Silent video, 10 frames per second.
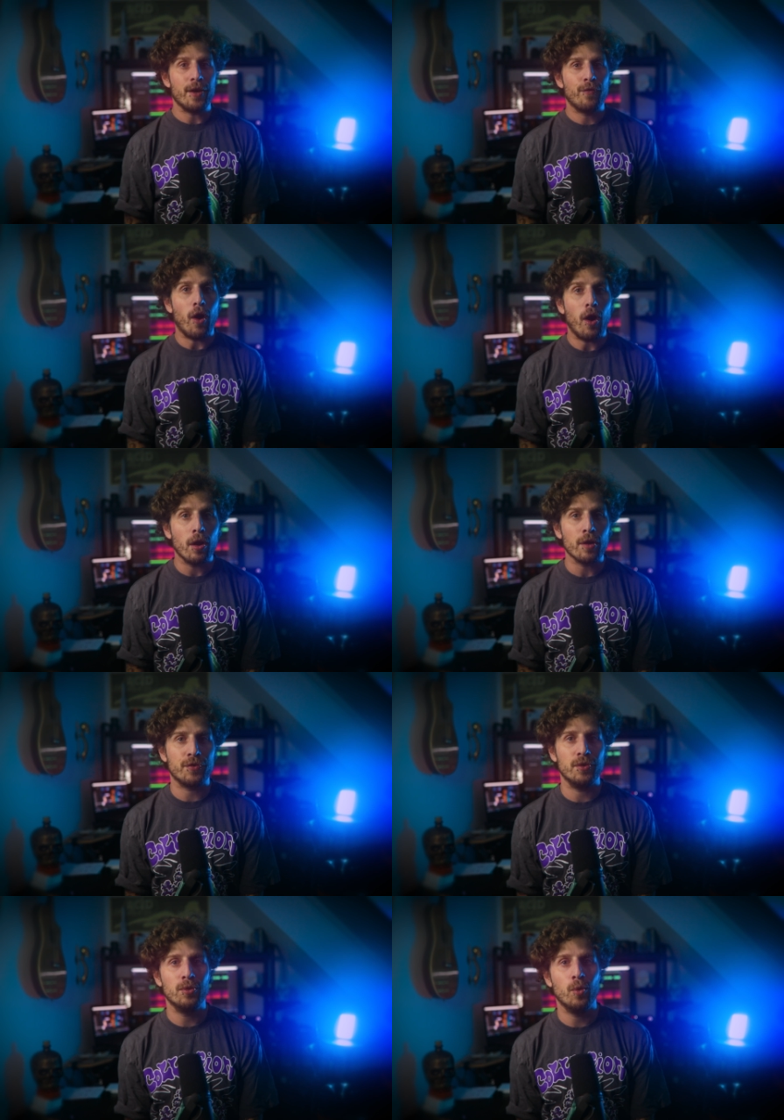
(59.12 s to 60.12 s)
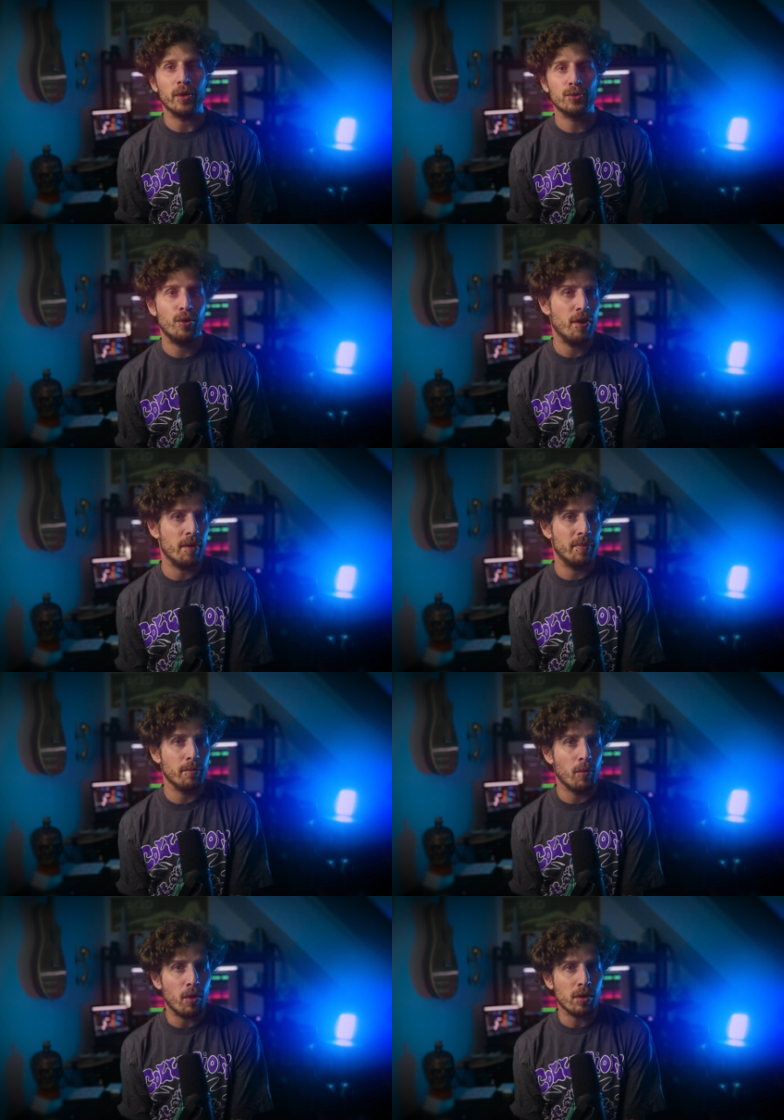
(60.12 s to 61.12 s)
and for all of you who want to learn a bit
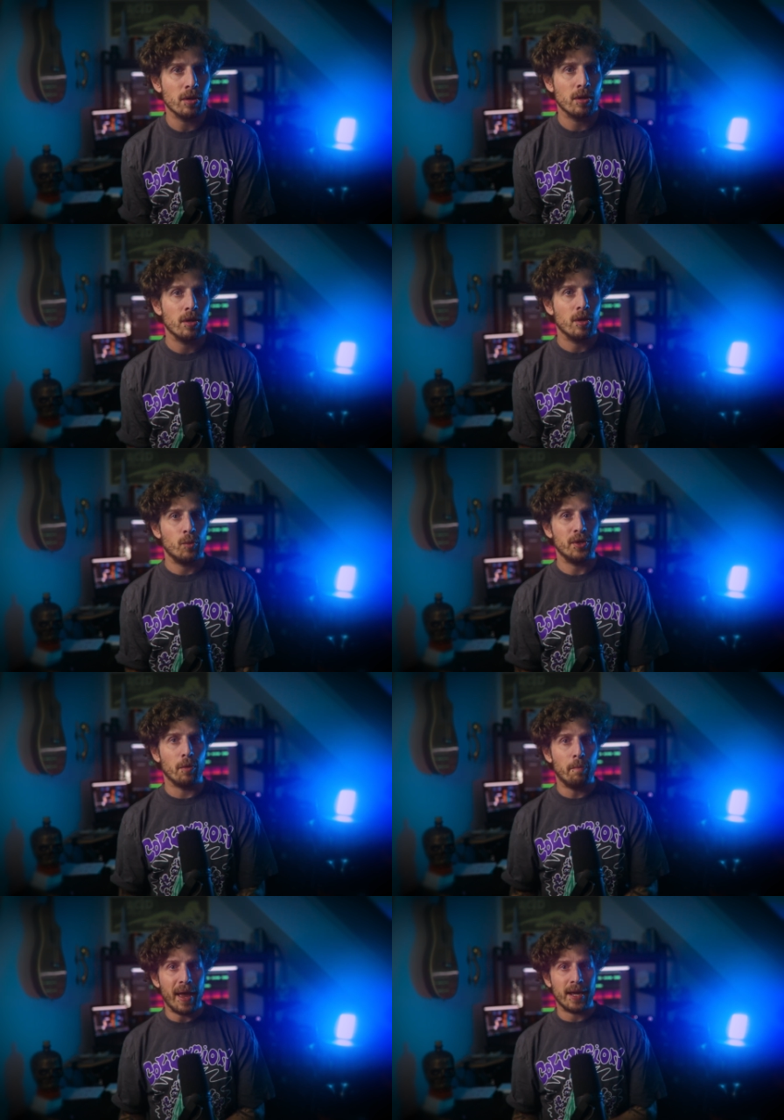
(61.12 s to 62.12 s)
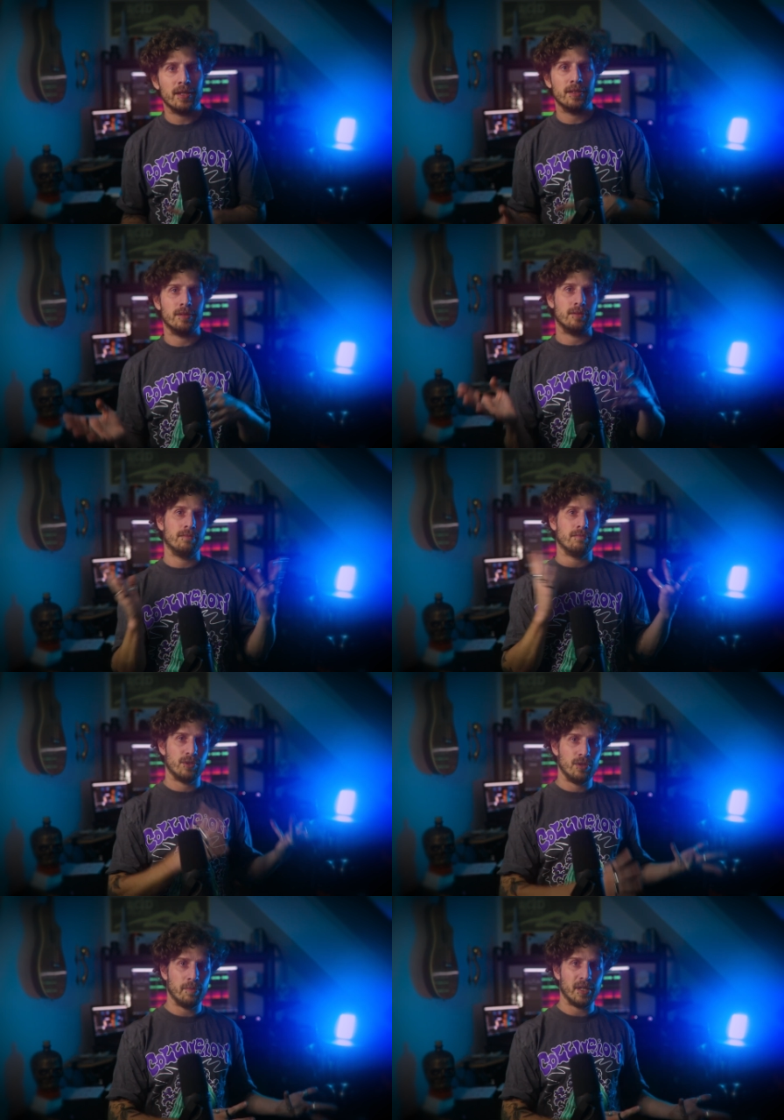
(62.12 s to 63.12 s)
more, we go back
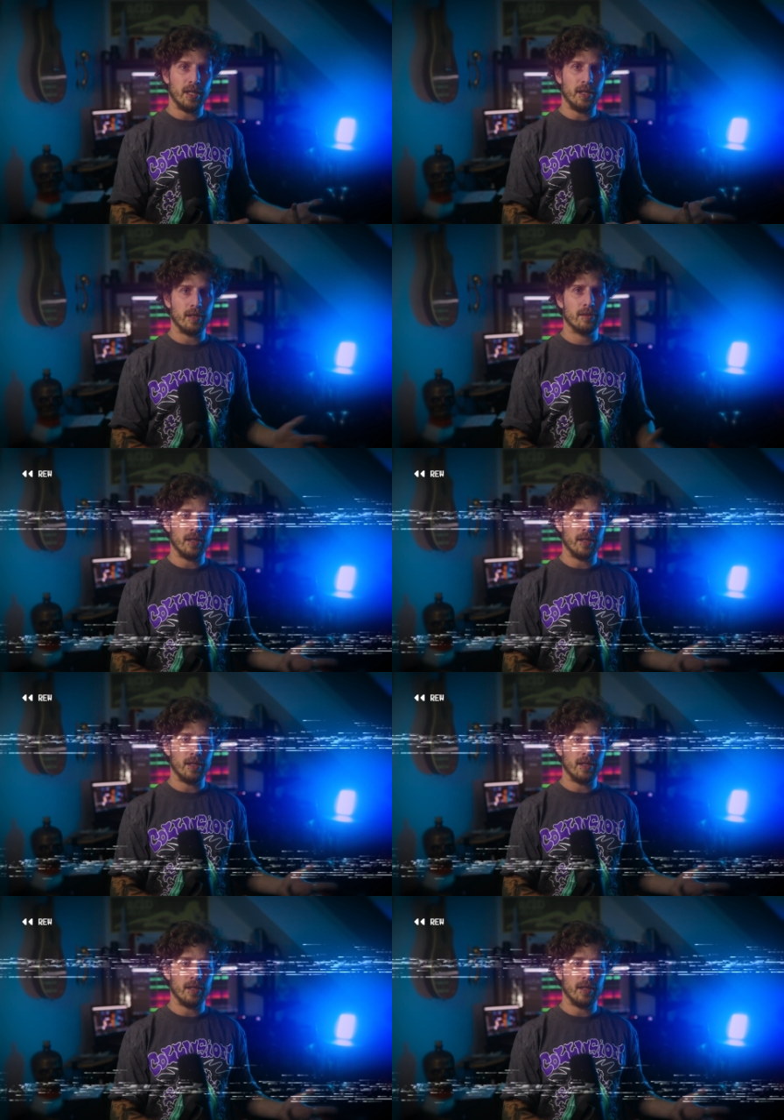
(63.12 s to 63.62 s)
to the beginning.